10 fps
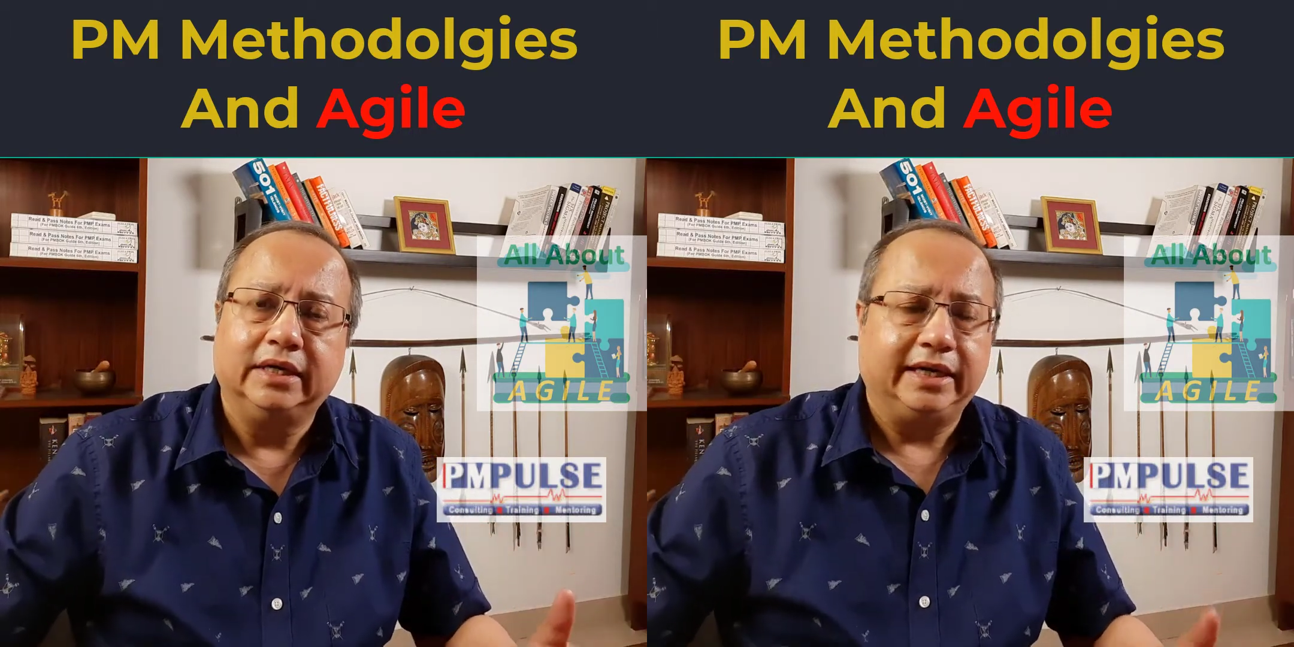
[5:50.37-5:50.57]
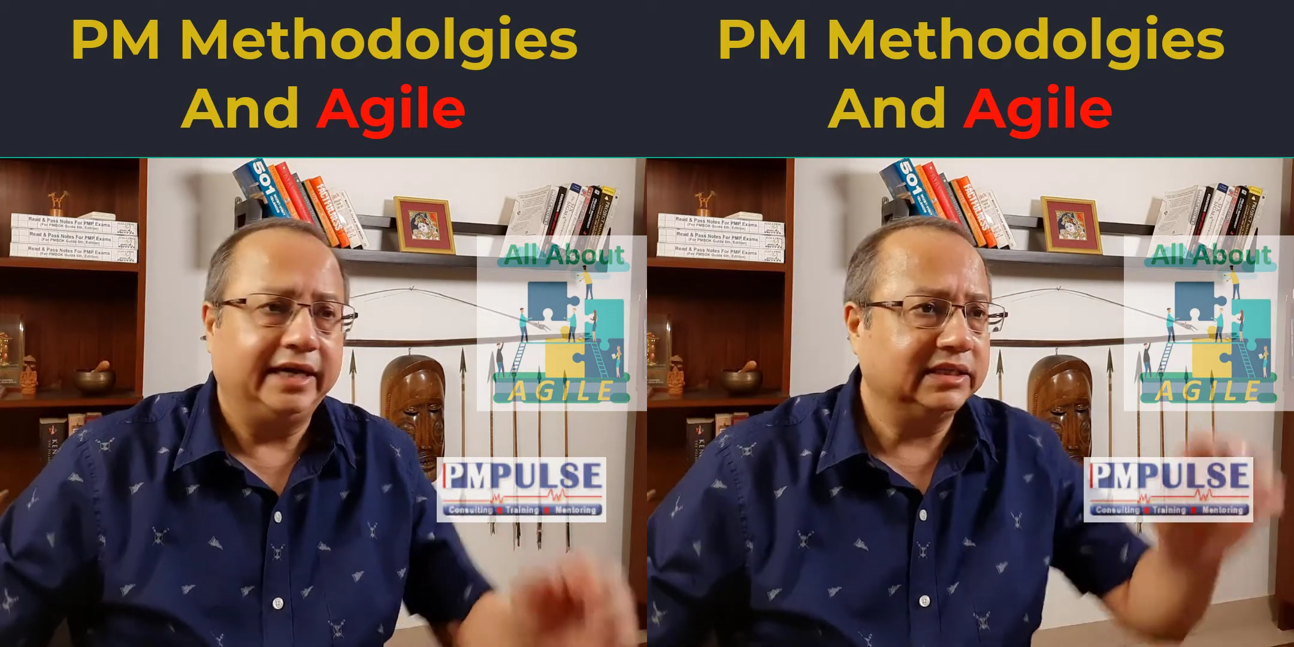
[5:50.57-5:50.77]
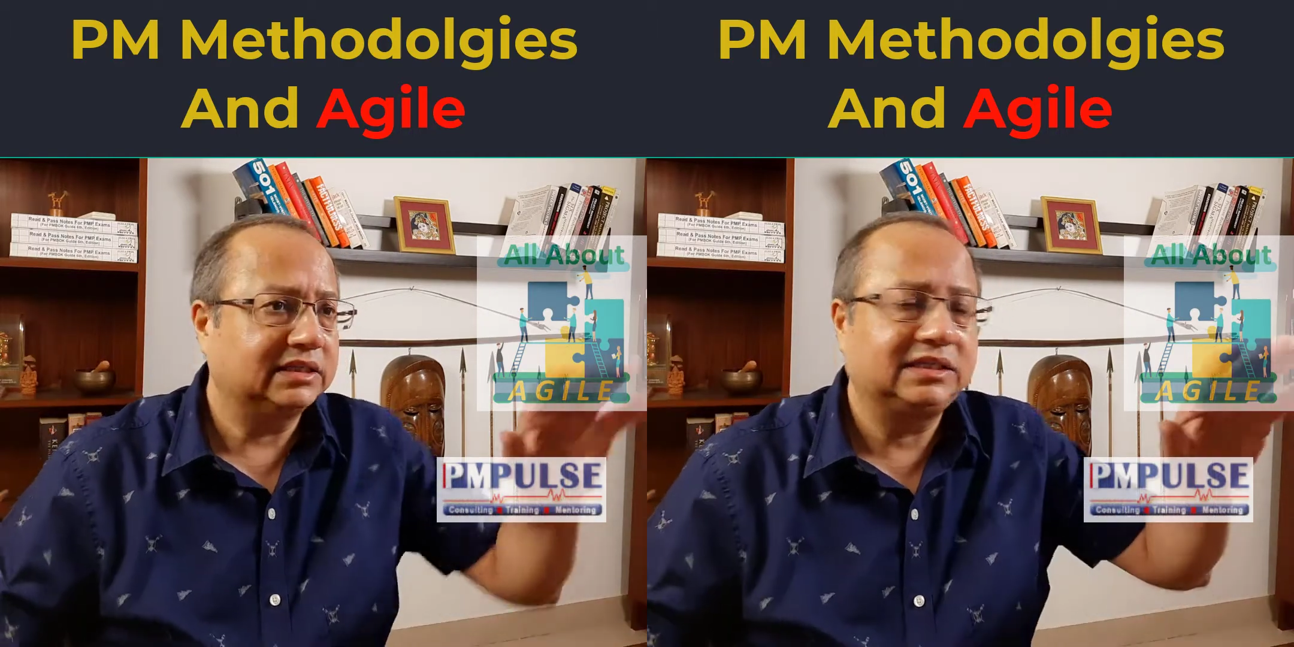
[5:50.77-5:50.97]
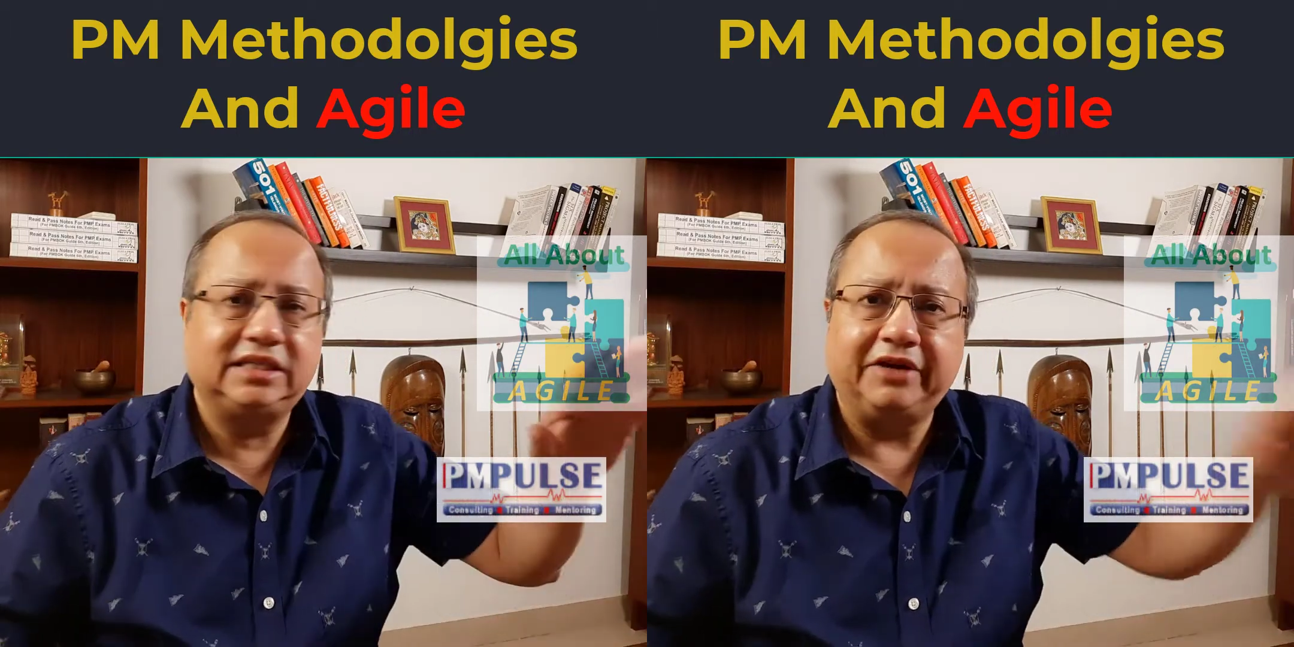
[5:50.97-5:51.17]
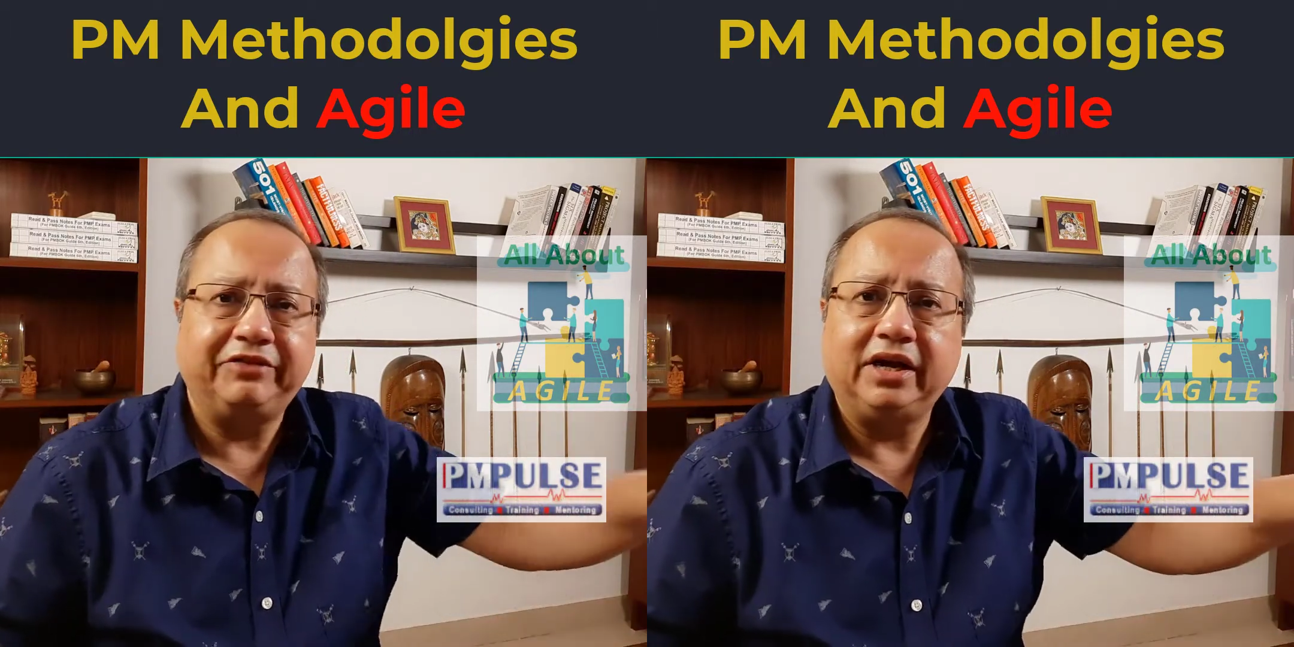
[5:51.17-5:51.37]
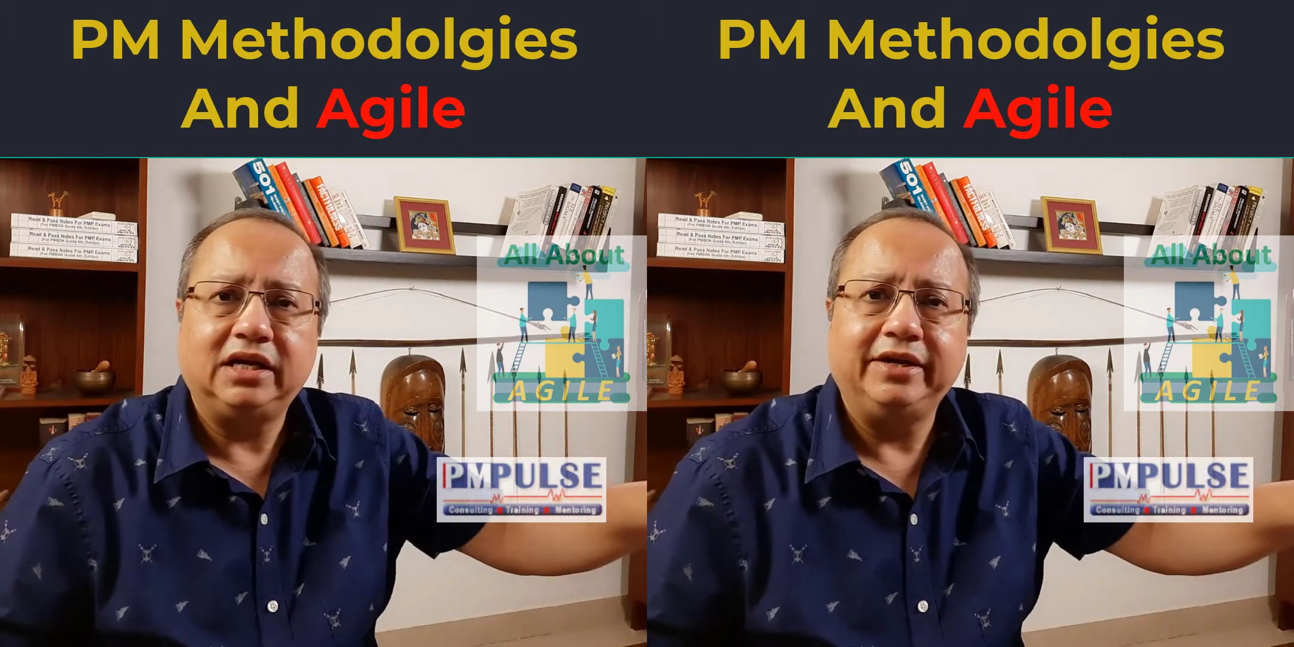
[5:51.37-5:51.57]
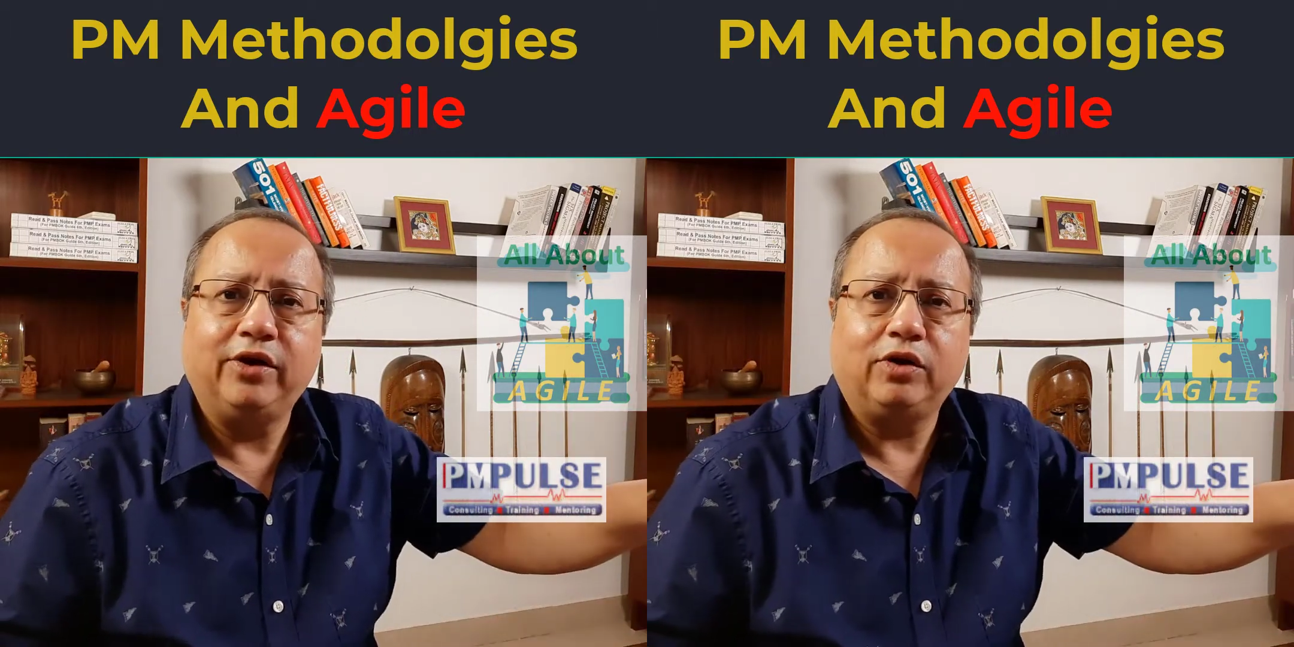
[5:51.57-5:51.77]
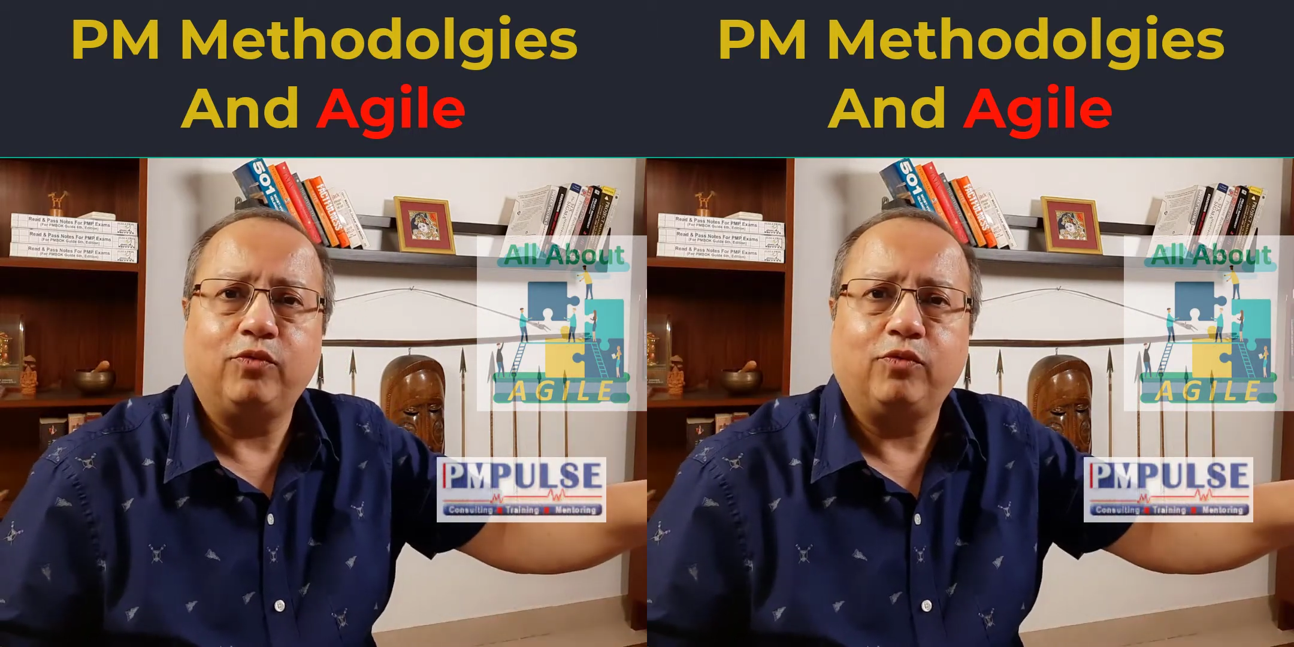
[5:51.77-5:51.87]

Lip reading: It is definitely not